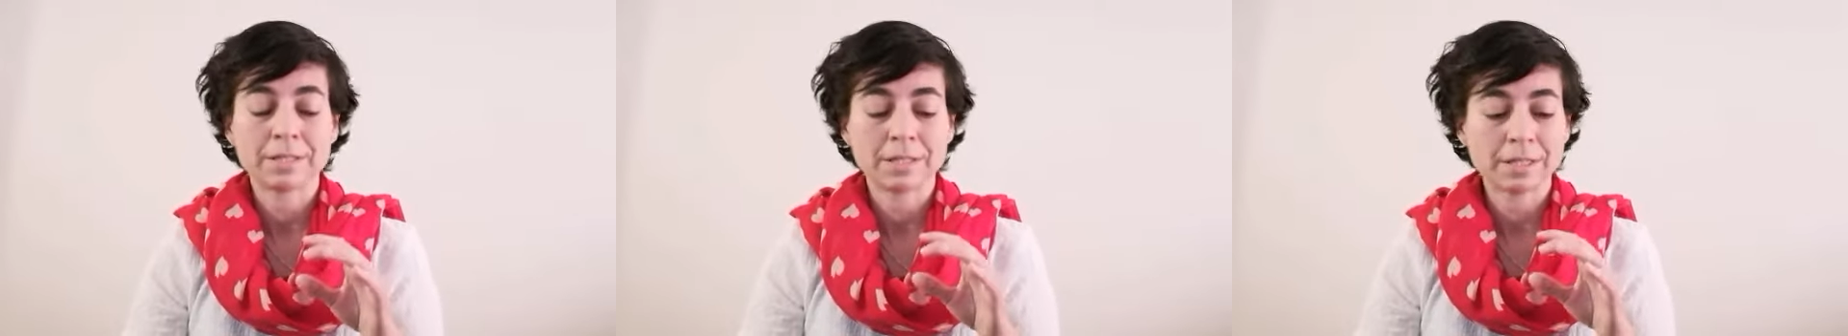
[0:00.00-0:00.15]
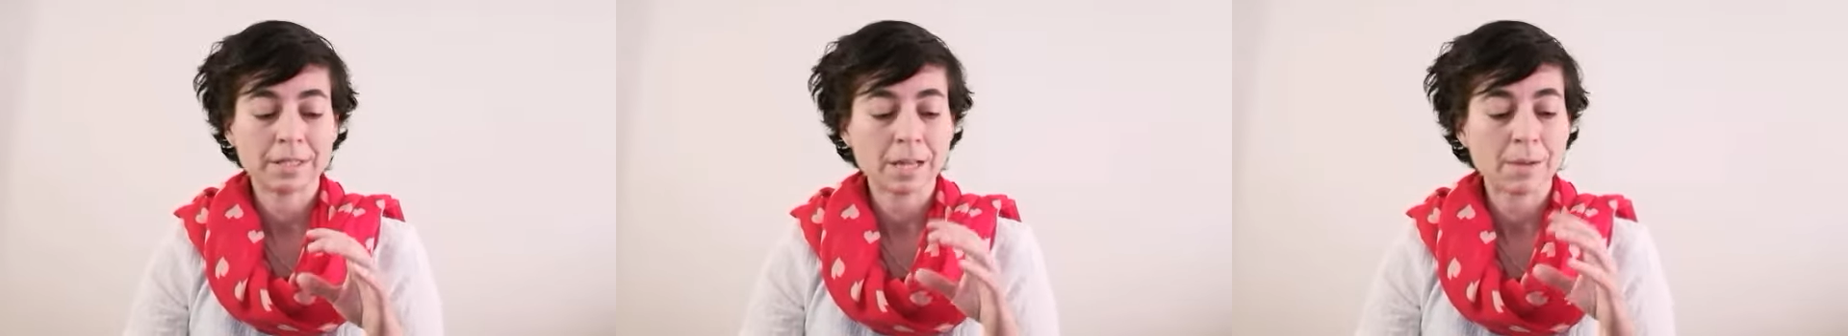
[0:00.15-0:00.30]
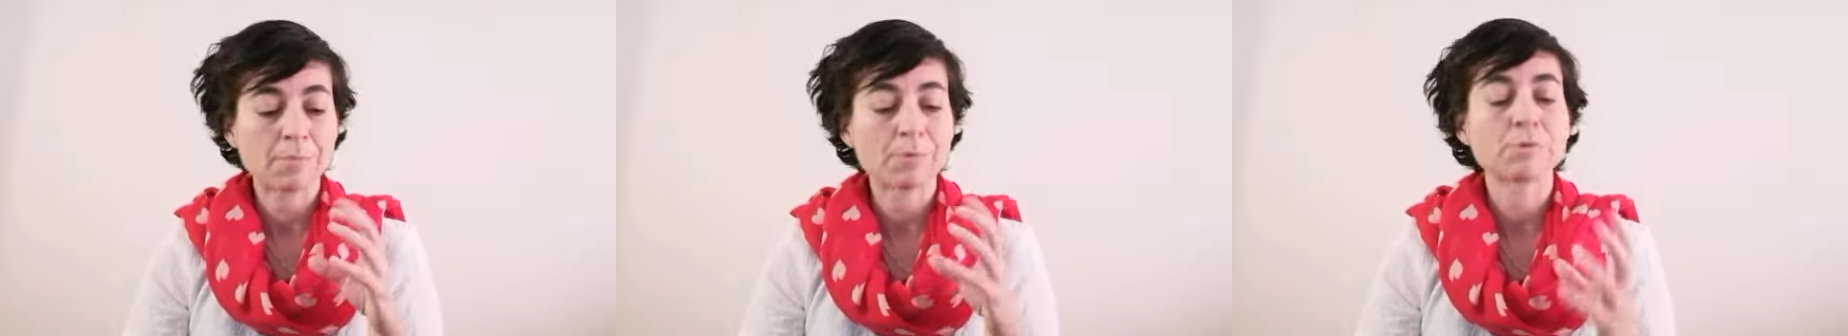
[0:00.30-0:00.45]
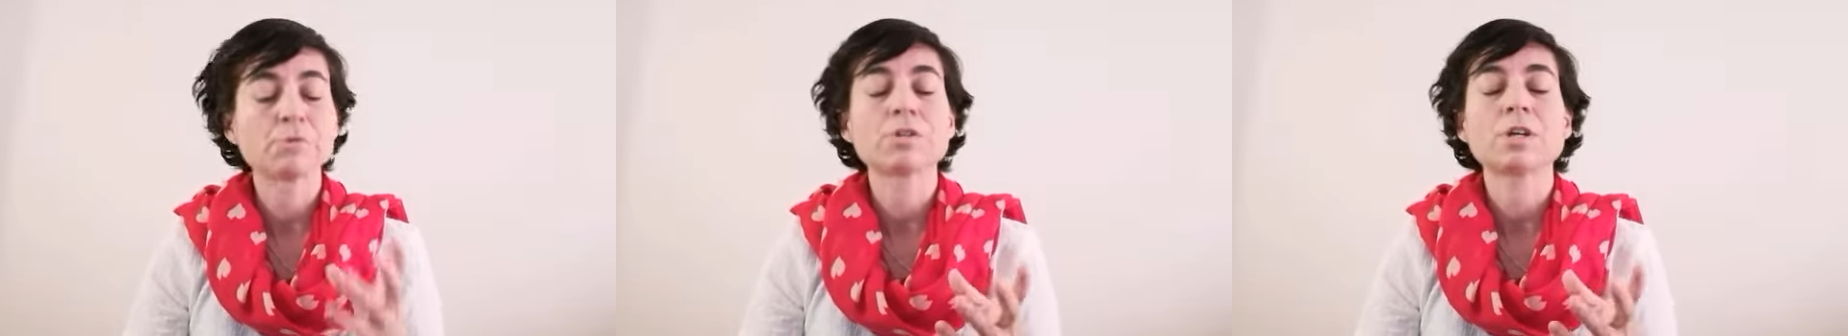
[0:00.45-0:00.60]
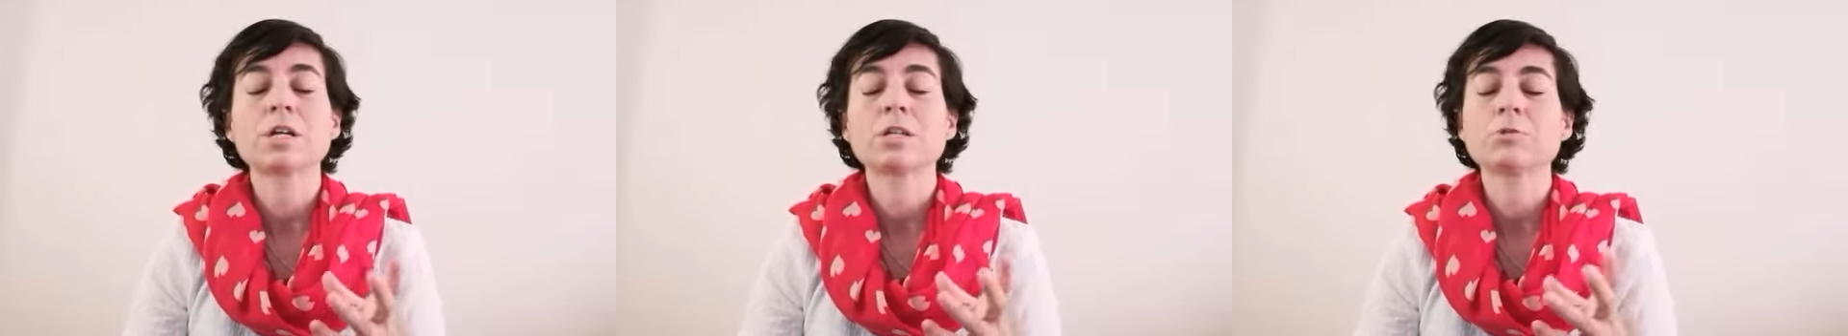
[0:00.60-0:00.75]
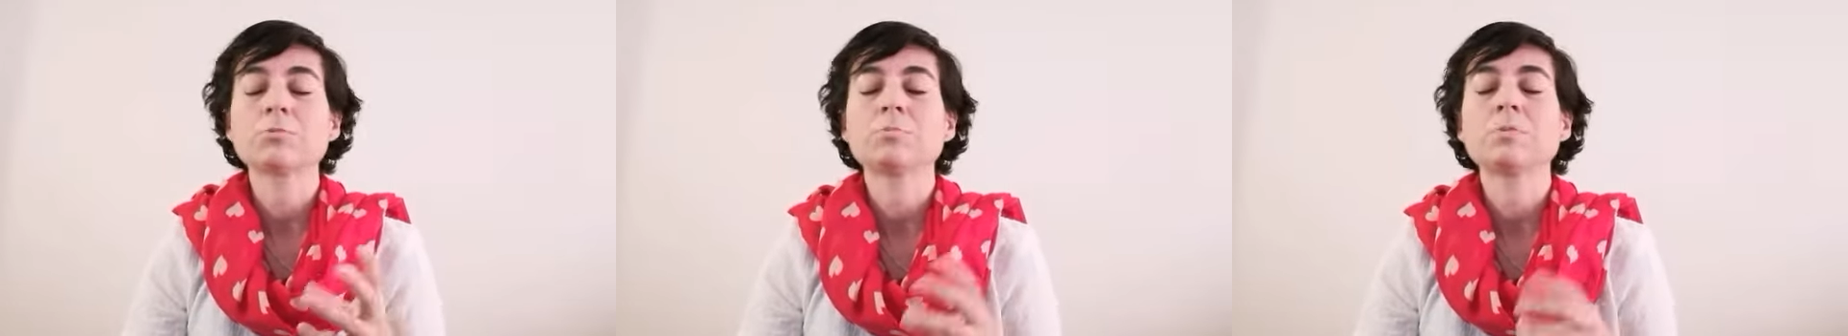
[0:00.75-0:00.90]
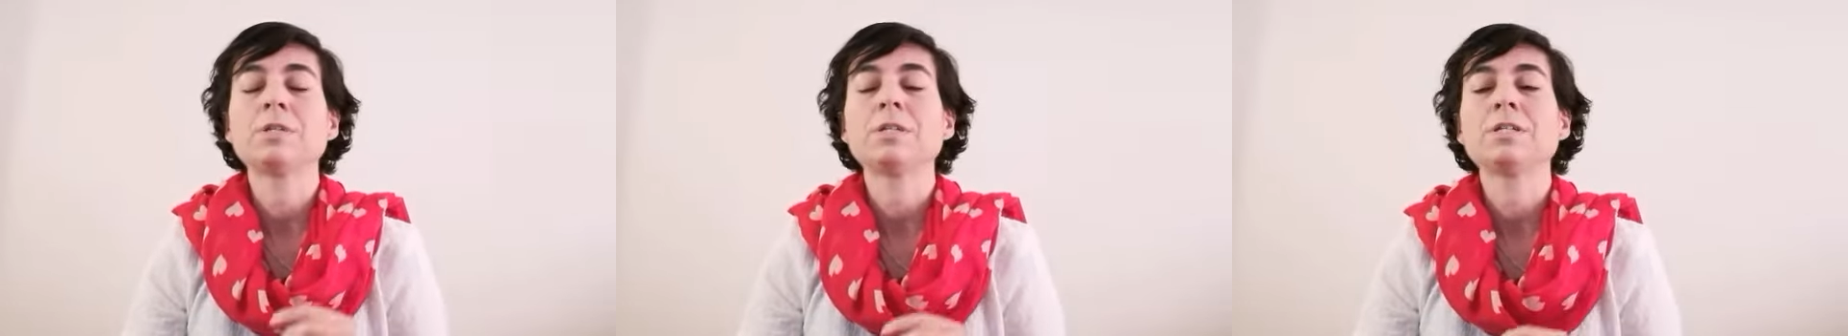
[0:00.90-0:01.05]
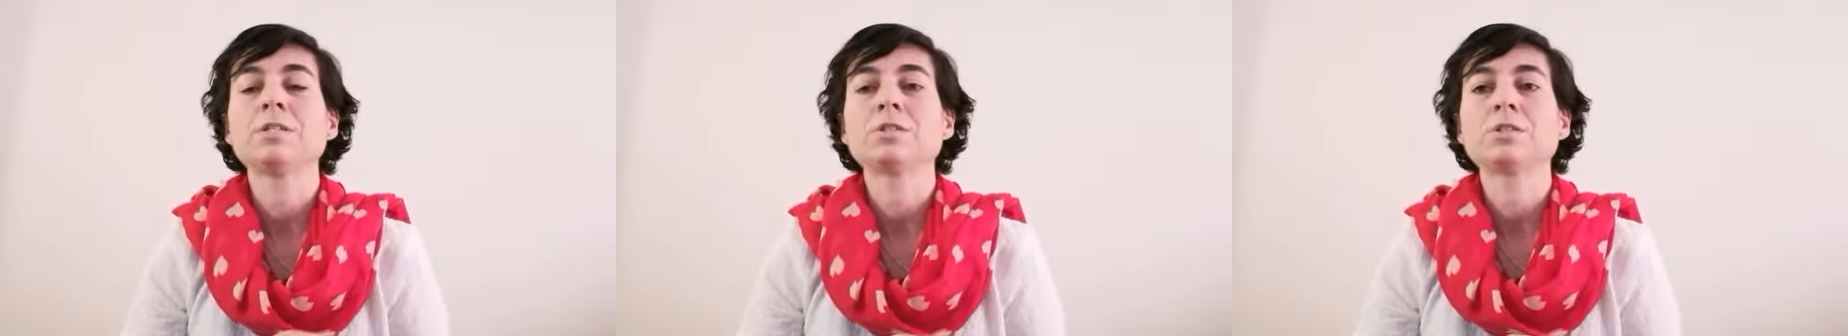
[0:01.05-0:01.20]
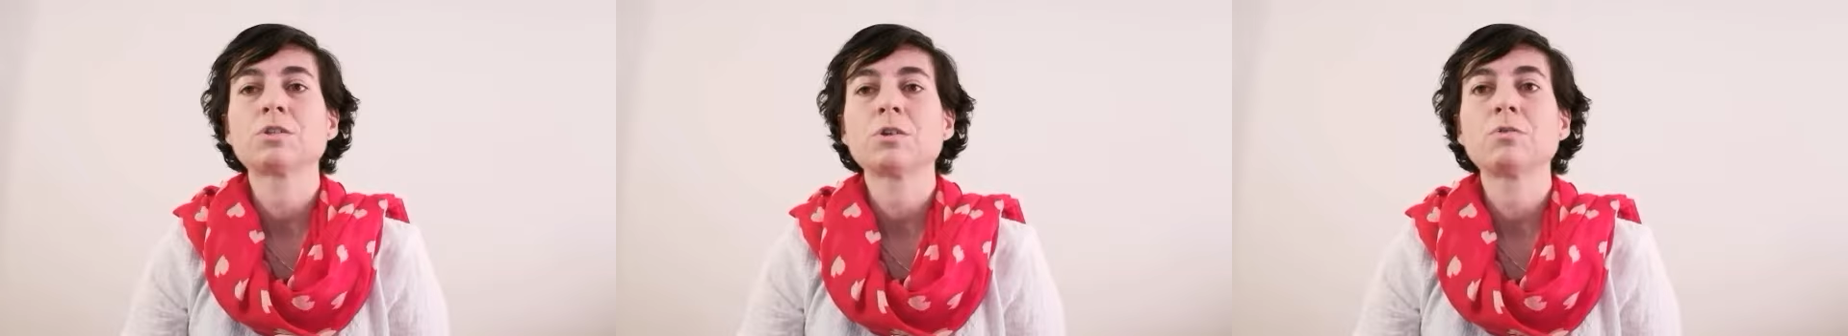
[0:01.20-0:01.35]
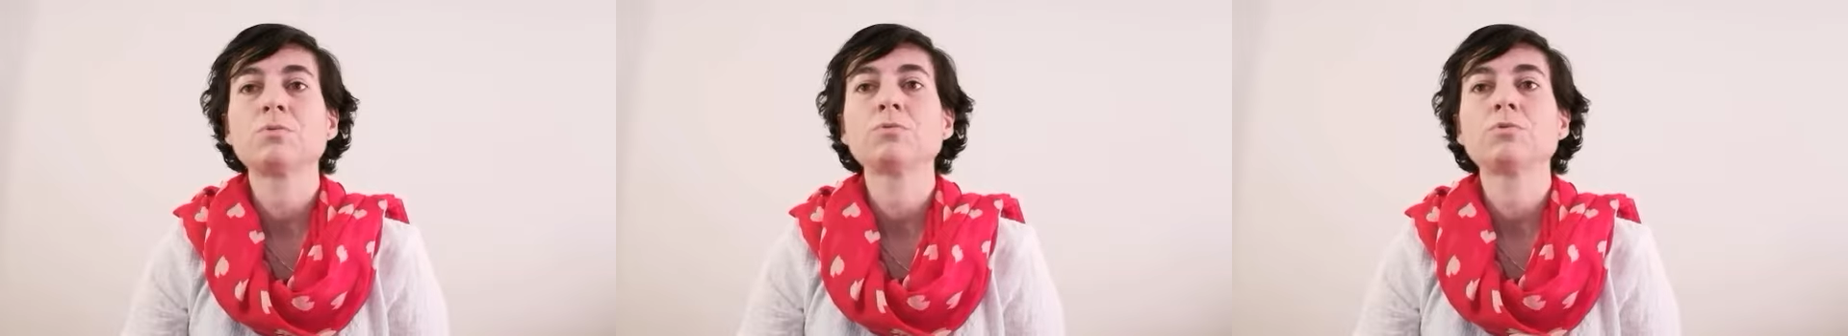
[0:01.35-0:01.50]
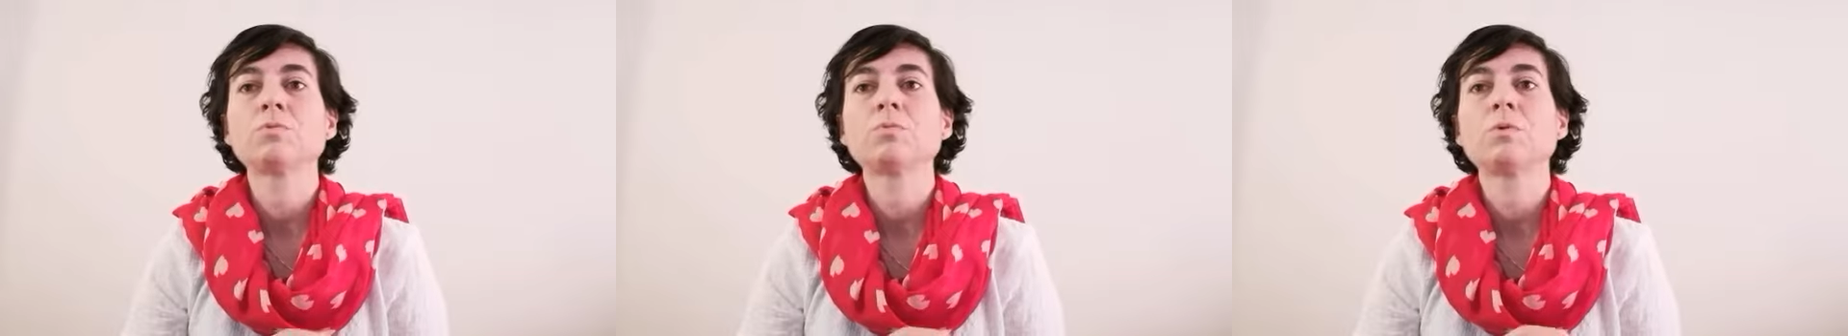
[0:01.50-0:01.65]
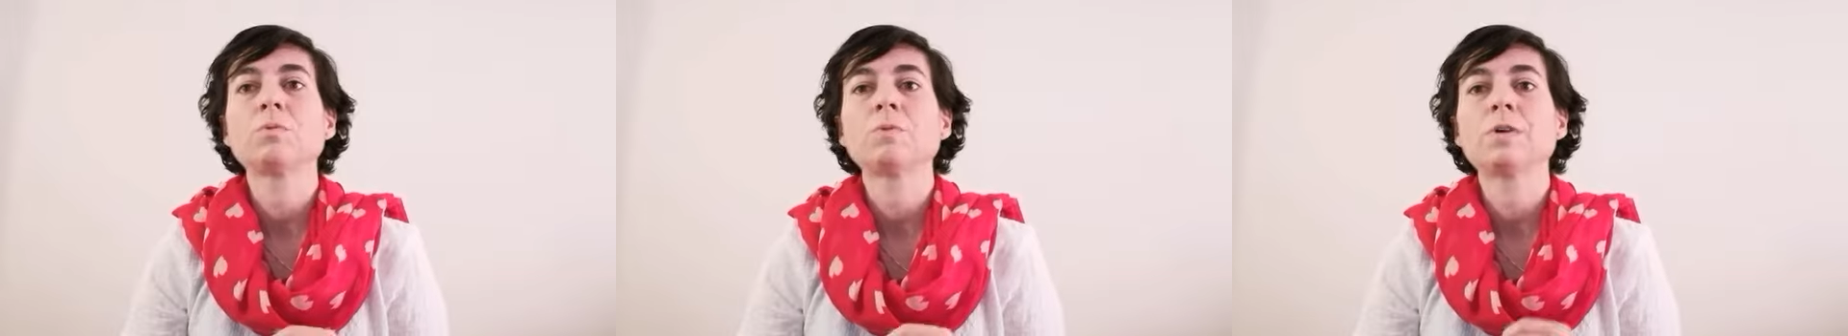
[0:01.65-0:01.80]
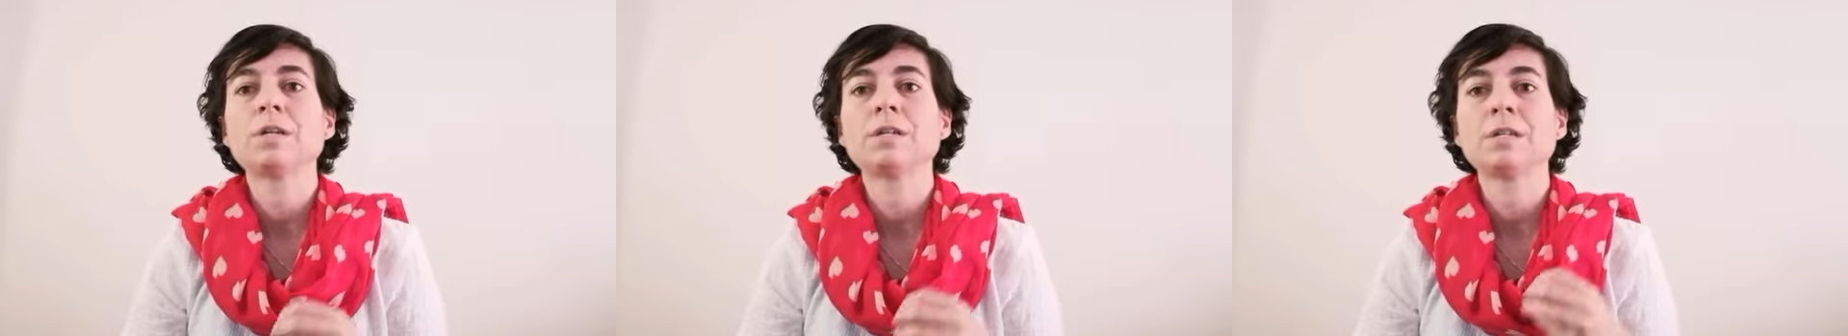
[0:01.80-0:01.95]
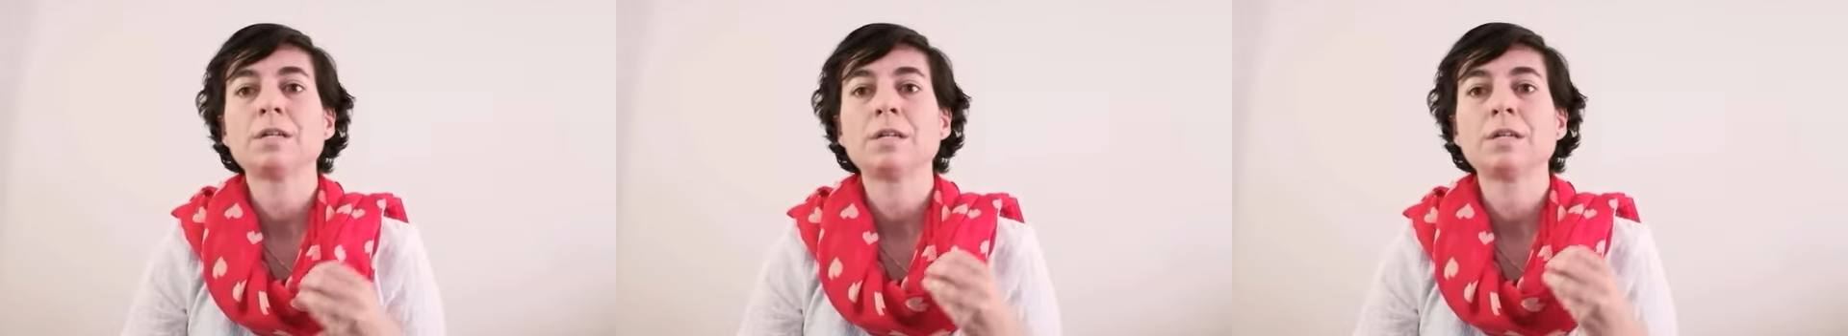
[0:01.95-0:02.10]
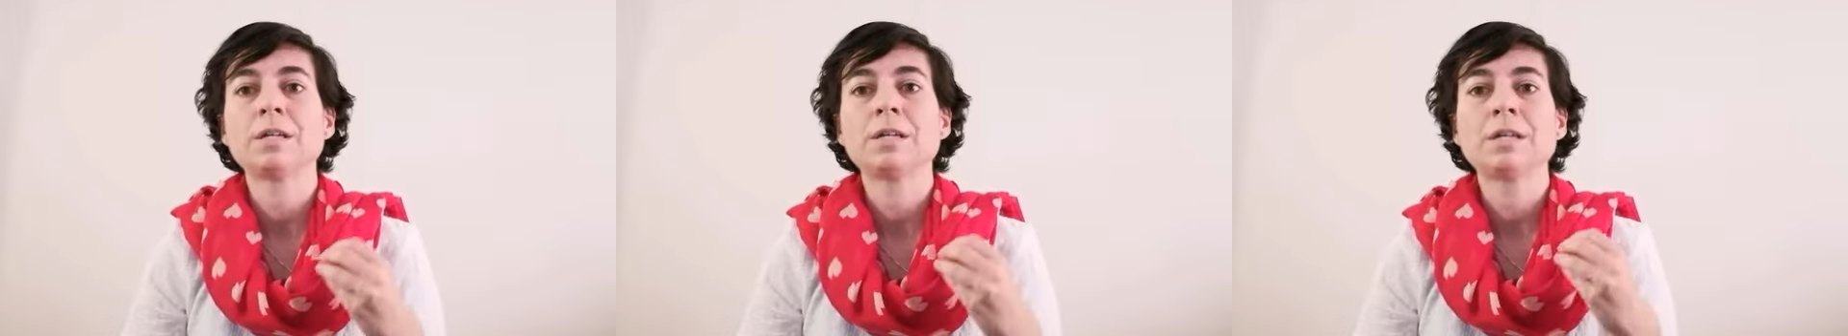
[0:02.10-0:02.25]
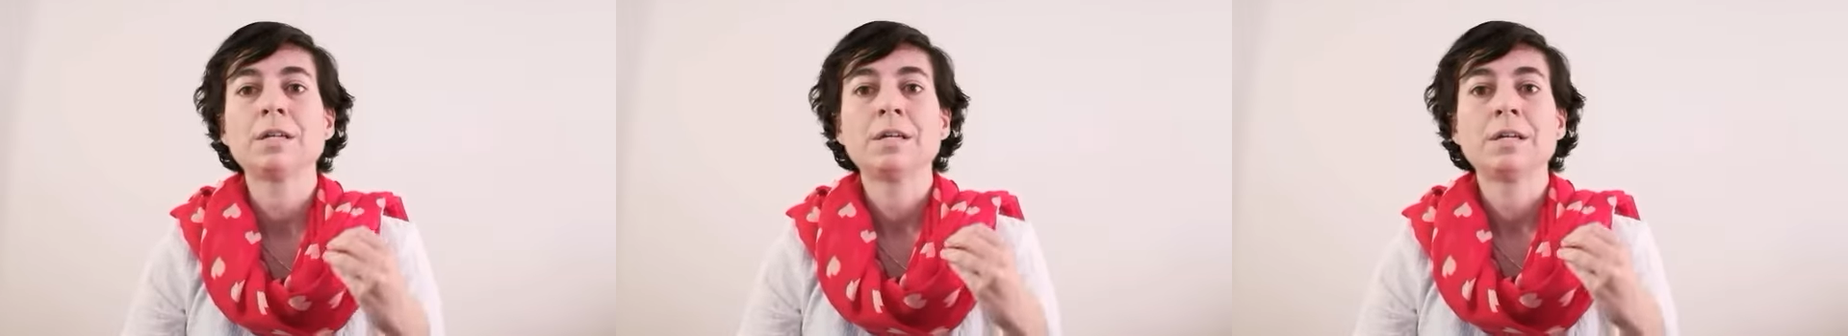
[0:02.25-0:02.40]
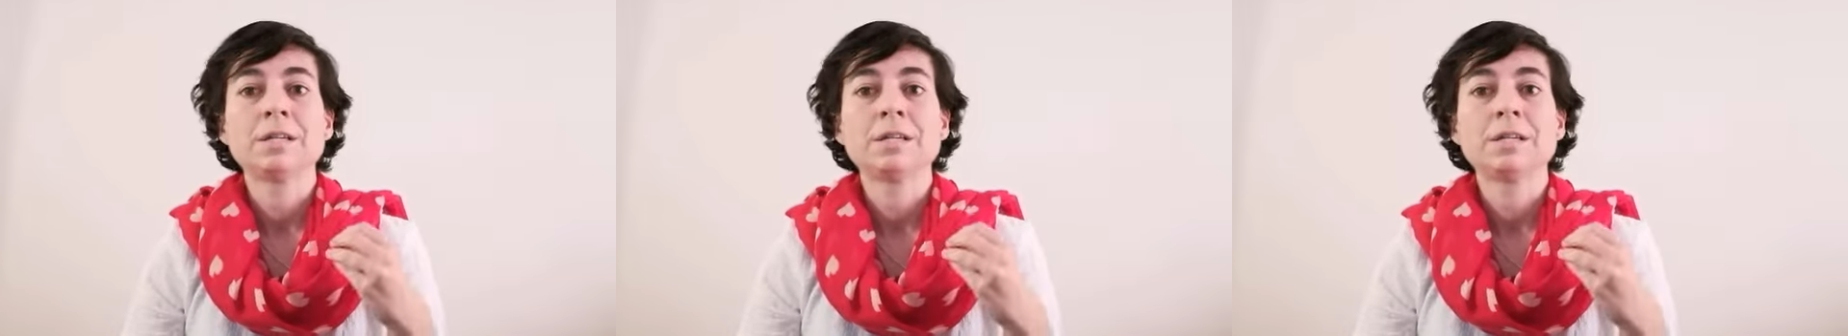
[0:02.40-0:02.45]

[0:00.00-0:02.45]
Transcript: this approach has been shown to be very